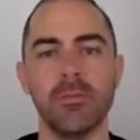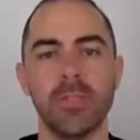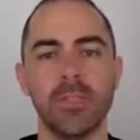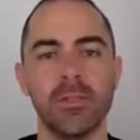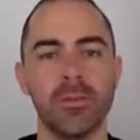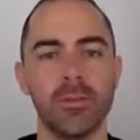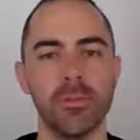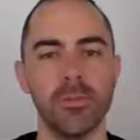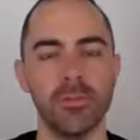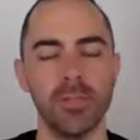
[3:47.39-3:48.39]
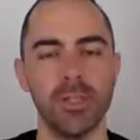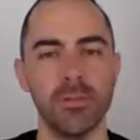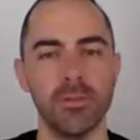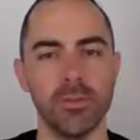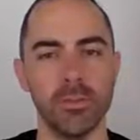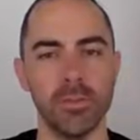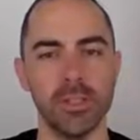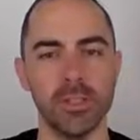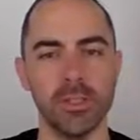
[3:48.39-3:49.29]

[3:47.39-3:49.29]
basic formula from calculus applies.